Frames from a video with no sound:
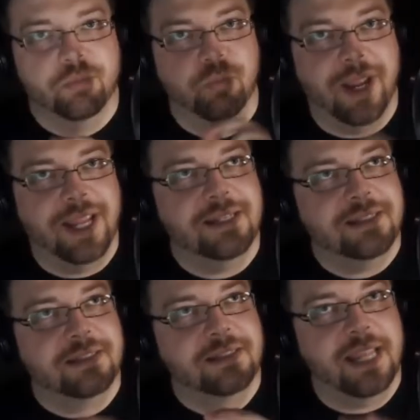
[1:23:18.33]

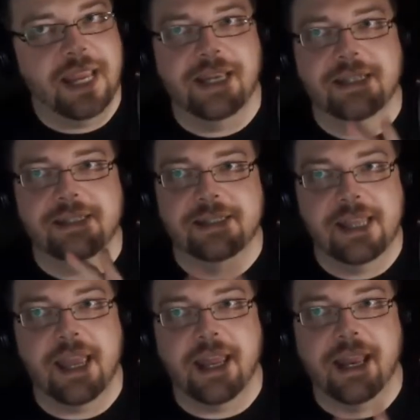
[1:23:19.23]
Ray's date is
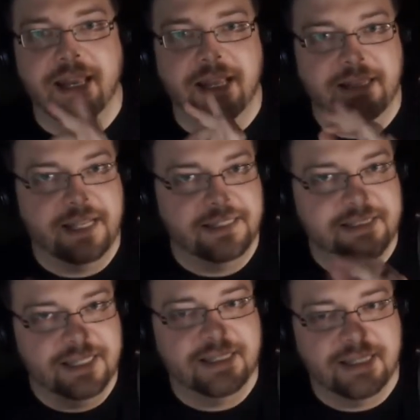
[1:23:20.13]
set and they
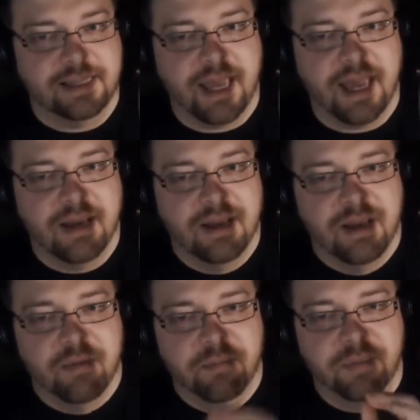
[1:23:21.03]
stick to that.
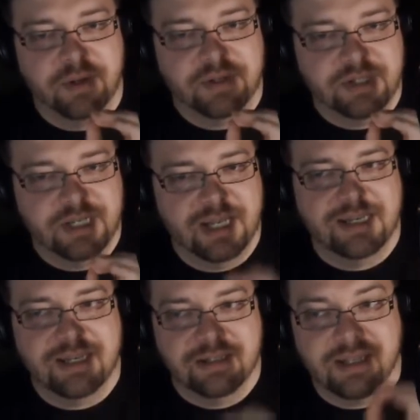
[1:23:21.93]
But she then
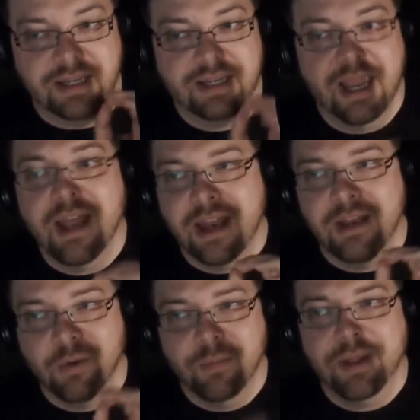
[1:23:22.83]
tells, like, yeah,
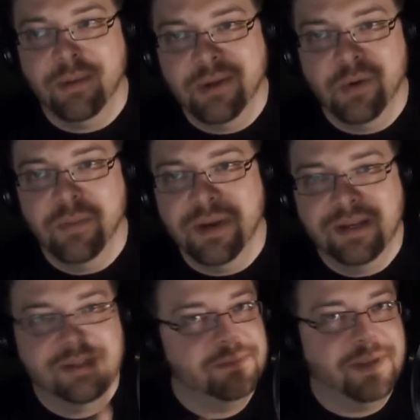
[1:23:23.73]
and by the way,
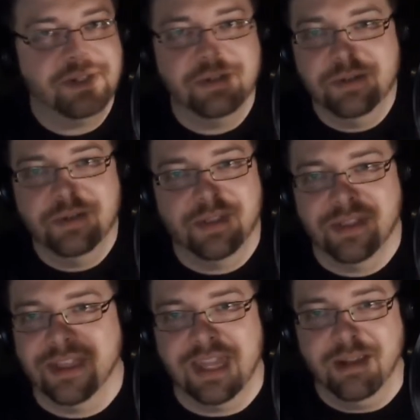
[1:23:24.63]
Norman, special
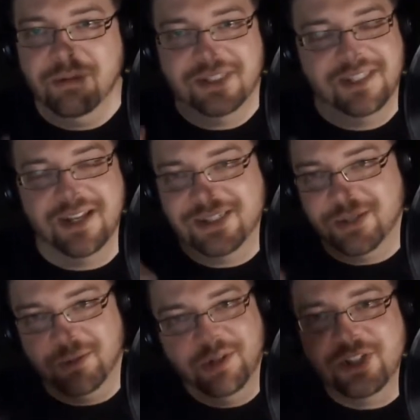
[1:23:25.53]
thing was done,
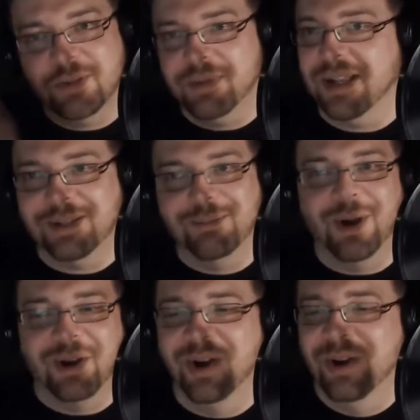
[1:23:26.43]
so you're shipping out
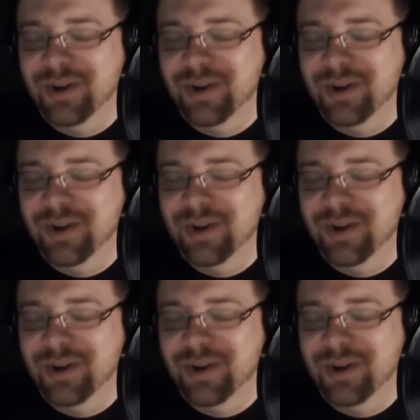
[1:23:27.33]
tomorrow.